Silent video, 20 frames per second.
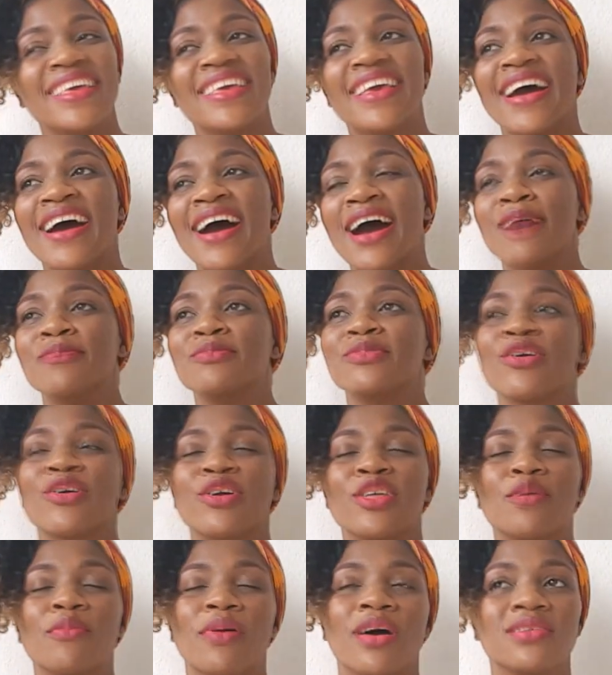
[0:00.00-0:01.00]
Yeah, I'm
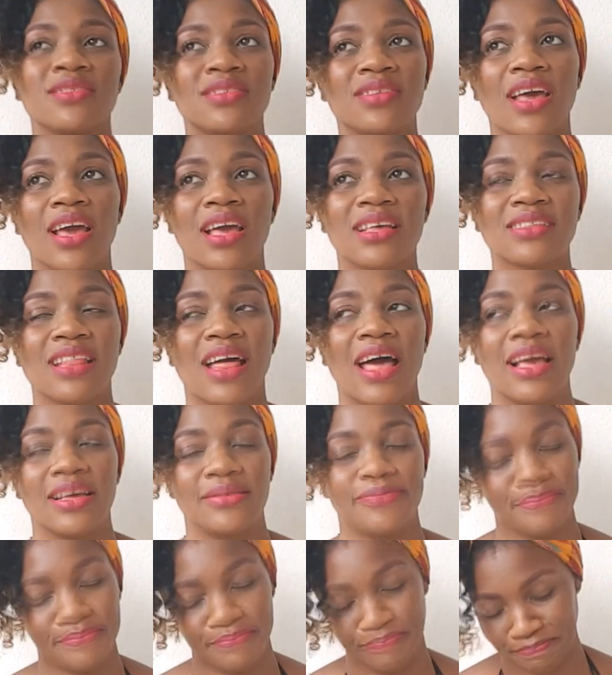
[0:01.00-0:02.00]
talking about sex. Like,
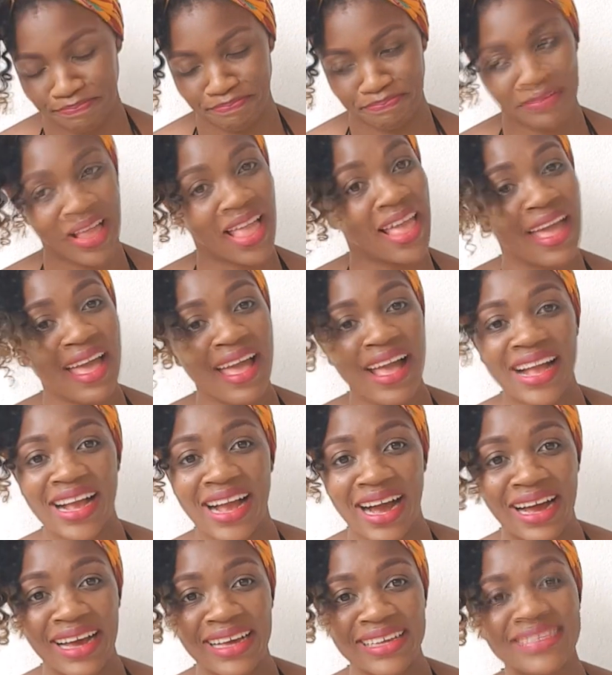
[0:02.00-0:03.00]

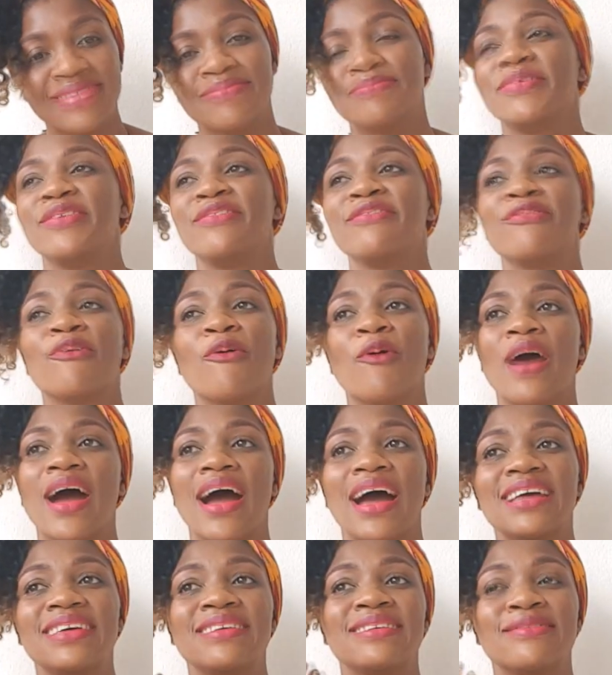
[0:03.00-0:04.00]
guys, before
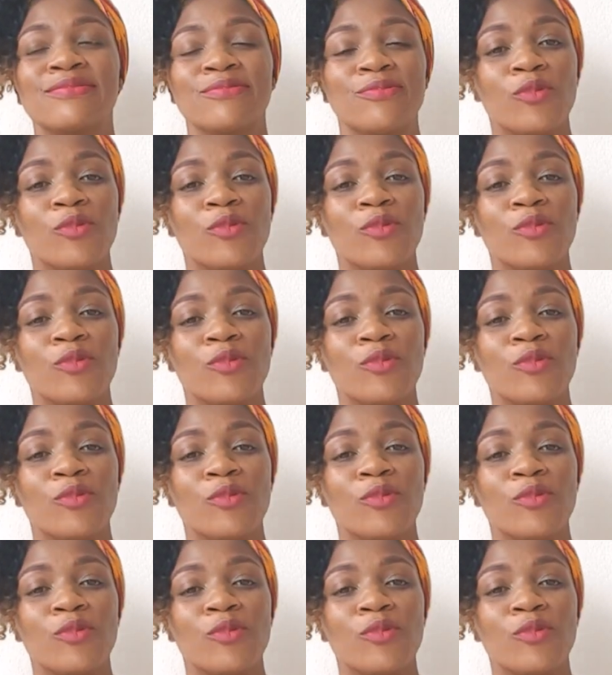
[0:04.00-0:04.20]
I